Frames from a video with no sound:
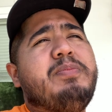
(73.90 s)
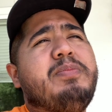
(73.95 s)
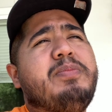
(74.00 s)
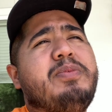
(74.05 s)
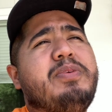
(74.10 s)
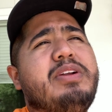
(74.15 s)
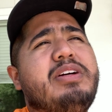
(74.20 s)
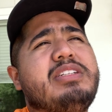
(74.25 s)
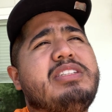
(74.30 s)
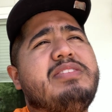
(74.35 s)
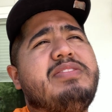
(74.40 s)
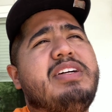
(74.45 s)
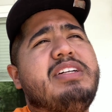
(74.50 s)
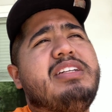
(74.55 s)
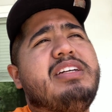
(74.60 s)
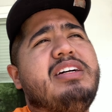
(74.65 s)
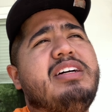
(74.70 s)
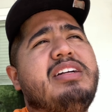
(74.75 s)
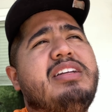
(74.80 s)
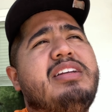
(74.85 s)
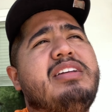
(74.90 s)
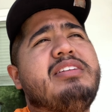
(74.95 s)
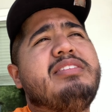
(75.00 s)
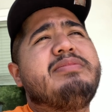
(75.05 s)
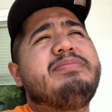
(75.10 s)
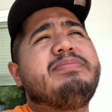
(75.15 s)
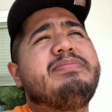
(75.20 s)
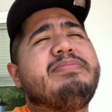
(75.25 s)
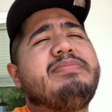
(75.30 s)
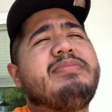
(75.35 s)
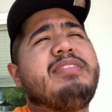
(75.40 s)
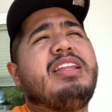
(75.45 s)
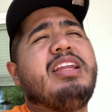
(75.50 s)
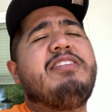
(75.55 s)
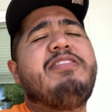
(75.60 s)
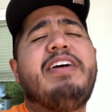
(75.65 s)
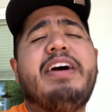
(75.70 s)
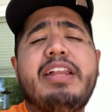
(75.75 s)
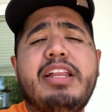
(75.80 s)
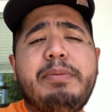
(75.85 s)
What else have I done? I
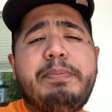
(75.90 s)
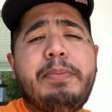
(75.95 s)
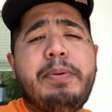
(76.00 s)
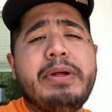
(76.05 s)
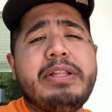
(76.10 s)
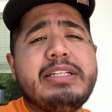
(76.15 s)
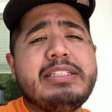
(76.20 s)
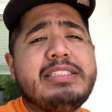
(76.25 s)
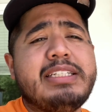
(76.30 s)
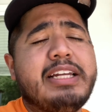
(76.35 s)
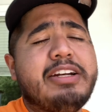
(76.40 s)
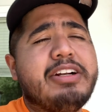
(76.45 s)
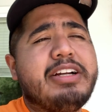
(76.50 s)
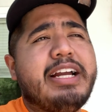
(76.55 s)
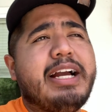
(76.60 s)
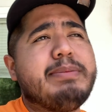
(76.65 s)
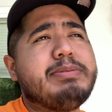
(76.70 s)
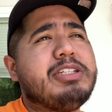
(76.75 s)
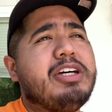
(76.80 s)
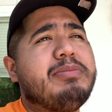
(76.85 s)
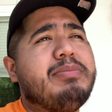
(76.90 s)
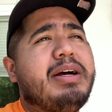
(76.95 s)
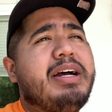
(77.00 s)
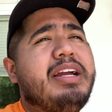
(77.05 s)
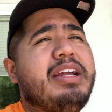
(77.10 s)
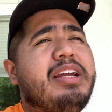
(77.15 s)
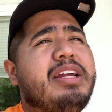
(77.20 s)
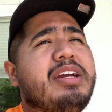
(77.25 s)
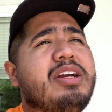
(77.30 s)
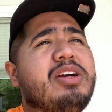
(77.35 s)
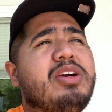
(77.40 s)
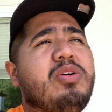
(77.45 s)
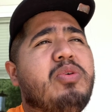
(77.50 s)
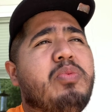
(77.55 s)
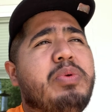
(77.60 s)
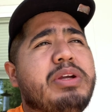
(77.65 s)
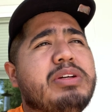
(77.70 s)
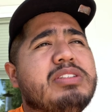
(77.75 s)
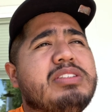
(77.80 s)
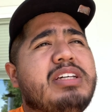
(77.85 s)
finally put the center caps on my
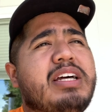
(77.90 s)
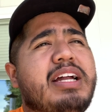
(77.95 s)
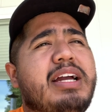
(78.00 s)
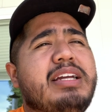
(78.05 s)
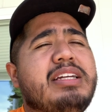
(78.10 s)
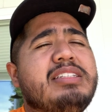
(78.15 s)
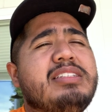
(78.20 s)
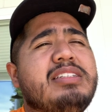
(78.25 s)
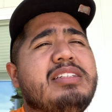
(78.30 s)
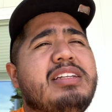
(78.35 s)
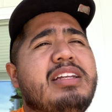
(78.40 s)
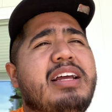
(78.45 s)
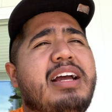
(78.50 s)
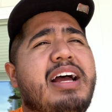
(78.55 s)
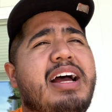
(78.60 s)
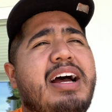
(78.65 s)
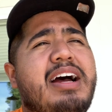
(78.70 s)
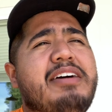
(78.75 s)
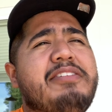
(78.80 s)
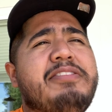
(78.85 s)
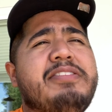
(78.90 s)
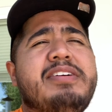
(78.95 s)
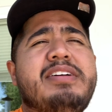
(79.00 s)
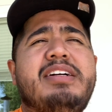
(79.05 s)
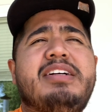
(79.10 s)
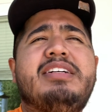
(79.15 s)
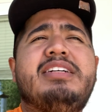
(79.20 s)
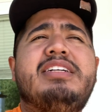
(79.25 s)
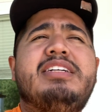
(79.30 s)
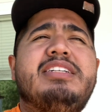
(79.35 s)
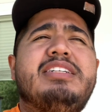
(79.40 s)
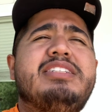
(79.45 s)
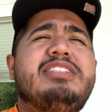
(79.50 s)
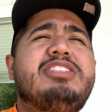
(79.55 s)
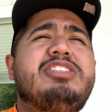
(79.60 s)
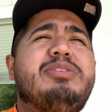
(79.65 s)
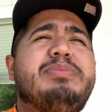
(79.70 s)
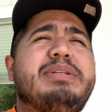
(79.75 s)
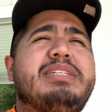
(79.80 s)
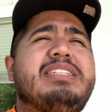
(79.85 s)
wheels that I have,
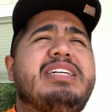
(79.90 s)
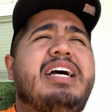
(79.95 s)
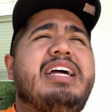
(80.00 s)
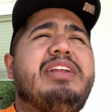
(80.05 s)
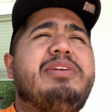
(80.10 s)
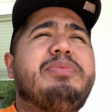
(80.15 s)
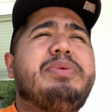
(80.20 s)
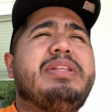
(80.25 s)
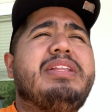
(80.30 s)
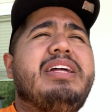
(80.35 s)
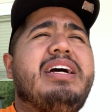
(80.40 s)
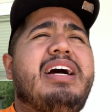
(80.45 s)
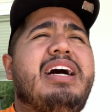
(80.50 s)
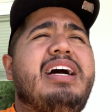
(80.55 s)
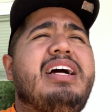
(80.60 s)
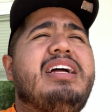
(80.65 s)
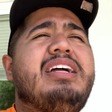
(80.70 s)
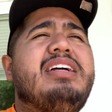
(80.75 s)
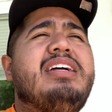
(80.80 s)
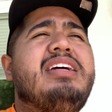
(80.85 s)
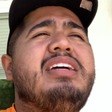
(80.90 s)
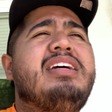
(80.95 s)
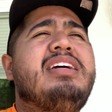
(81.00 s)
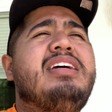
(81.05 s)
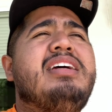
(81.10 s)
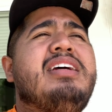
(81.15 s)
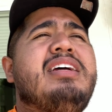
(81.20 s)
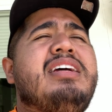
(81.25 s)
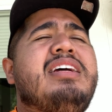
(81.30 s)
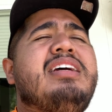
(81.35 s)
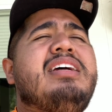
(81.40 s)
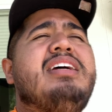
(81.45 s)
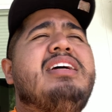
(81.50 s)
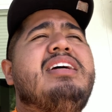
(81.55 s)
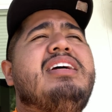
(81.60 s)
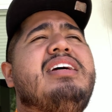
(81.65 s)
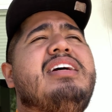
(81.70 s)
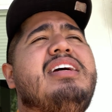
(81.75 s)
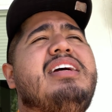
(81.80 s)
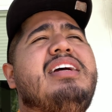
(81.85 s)
so I'm excited with that.
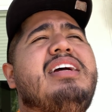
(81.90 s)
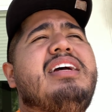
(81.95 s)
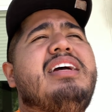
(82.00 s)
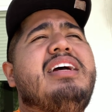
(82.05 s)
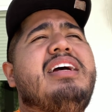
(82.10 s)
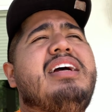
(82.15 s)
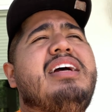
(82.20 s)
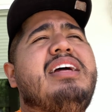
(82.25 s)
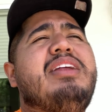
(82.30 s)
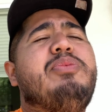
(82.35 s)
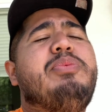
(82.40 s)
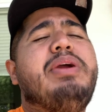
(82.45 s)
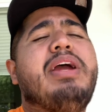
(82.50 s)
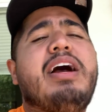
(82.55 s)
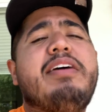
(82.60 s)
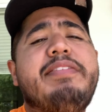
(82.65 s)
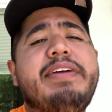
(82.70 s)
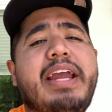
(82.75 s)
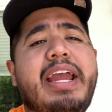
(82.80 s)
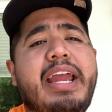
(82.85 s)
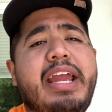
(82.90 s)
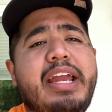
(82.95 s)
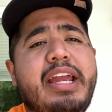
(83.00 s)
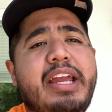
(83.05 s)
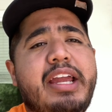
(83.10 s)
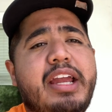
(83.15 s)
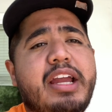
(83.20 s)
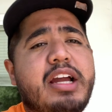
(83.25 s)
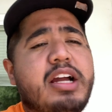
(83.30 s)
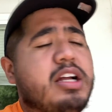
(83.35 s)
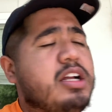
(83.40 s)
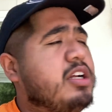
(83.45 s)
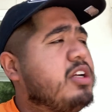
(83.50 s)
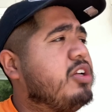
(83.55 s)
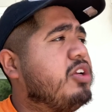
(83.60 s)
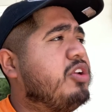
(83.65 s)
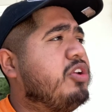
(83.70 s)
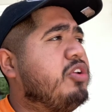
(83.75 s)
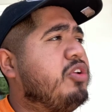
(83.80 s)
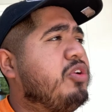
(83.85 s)
And we have a
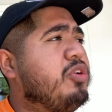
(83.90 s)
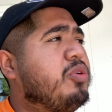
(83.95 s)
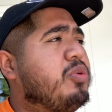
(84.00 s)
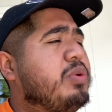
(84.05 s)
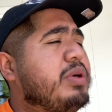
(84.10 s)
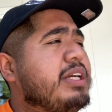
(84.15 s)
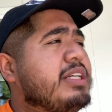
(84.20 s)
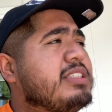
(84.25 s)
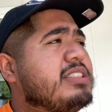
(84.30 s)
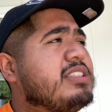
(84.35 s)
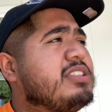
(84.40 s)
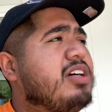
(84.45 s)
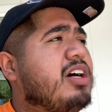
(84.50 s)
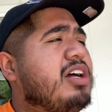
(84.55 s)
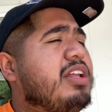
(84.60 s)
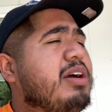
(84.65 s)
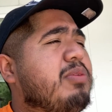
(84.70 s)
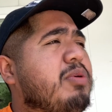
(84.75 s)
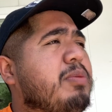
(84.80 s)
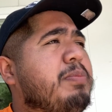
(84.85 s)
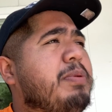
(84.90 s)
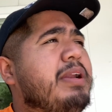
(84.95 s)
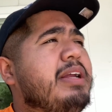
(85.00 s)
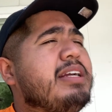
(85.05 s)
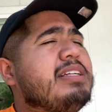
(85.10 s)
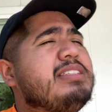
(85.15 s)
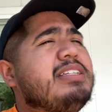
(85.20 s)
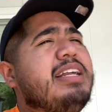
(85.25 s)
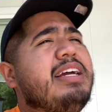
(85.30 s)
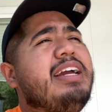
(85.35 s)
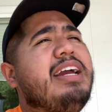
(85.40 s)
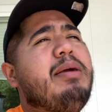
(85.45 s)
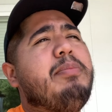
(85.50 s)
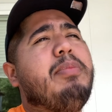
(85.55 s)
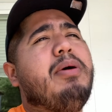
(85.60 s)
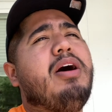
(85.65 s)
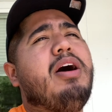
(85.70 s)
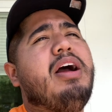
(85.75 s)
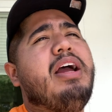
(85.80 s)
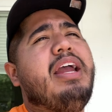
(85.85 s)
new install that we're putting in today. I
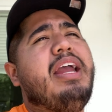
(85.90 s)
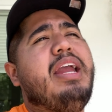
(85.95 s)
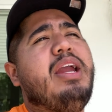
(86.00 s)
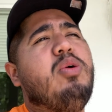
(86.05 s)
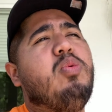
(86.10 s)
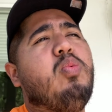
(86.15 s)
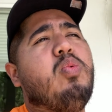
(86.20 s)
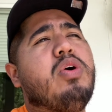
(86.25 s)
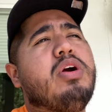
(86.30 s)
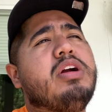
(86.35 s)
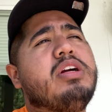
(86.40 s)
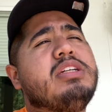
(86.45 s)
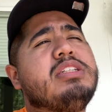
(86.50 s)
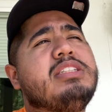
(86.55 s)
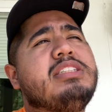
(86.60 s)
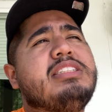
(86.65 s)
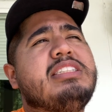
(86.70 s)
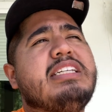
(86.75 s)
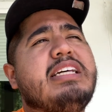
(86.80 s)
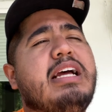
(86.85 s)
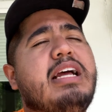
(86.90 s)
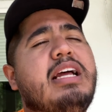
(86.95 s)
bought a Works